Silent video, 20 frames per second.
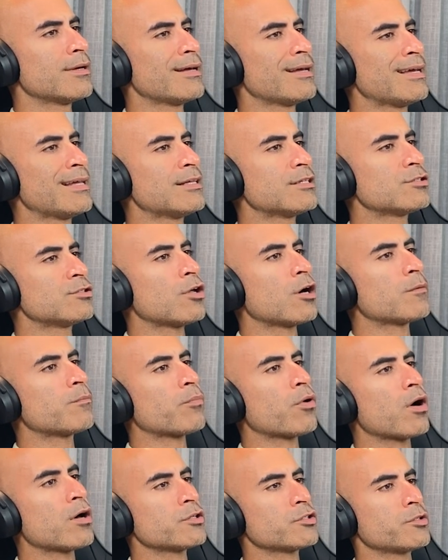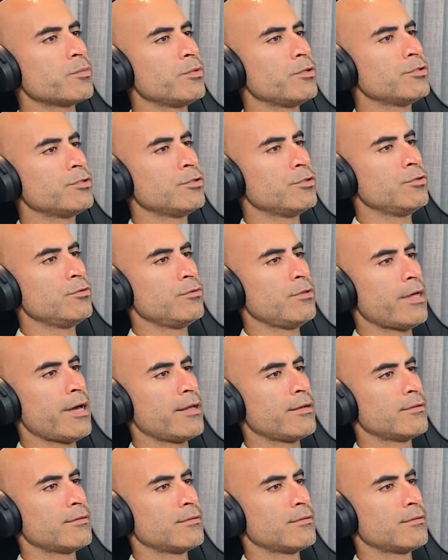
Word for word: it is not possible to do that.